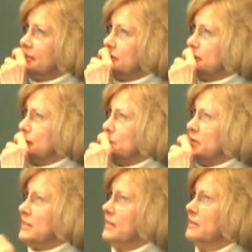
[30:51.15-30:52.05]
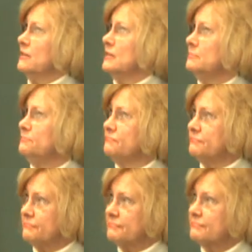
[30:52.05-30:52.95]
Oh, excuse me, and um,
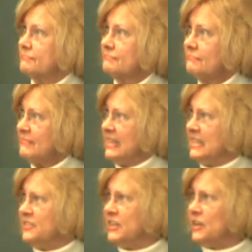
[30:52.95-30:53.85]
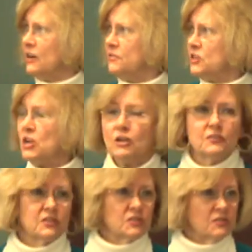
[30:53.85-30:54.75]
the uh, the year
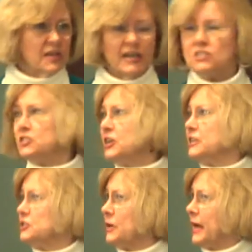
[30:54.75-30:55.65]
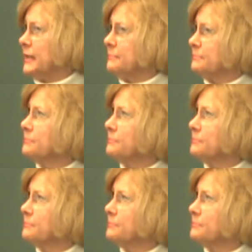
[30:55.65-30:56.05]
the, the age change. Okay.